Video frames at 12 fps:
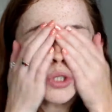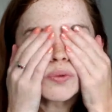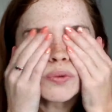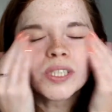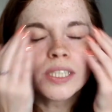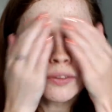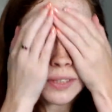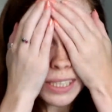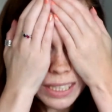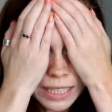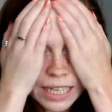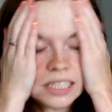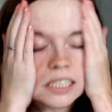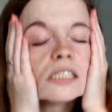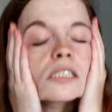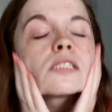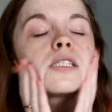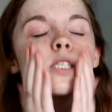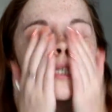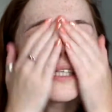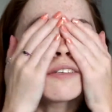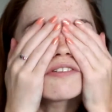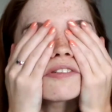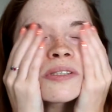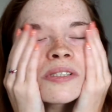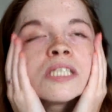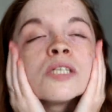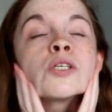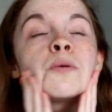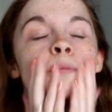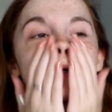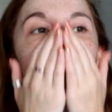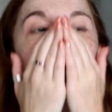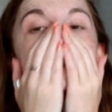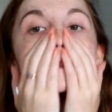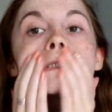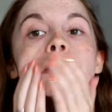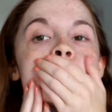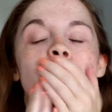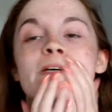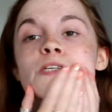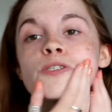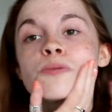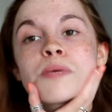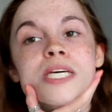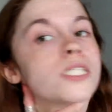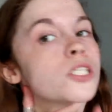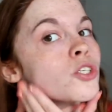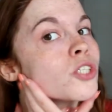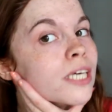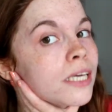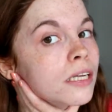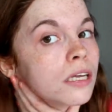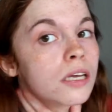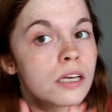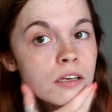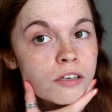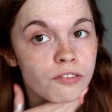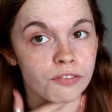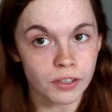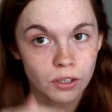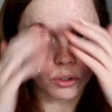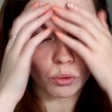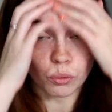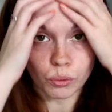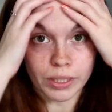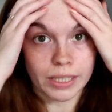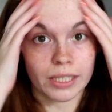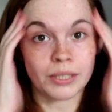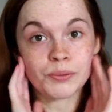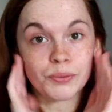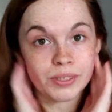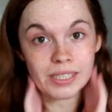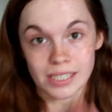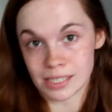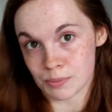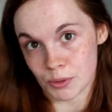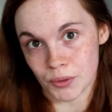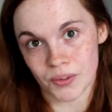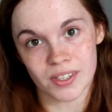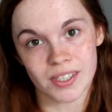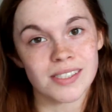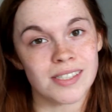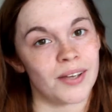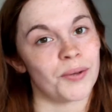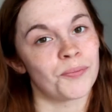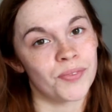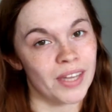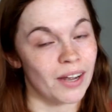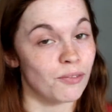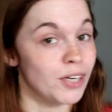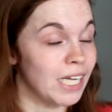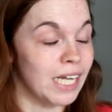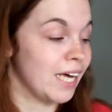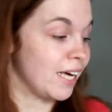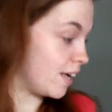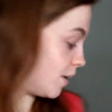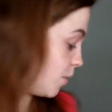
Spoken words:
really nice, and it fills in all your pores, but it just makes your skin feel really smooth. So I really like it.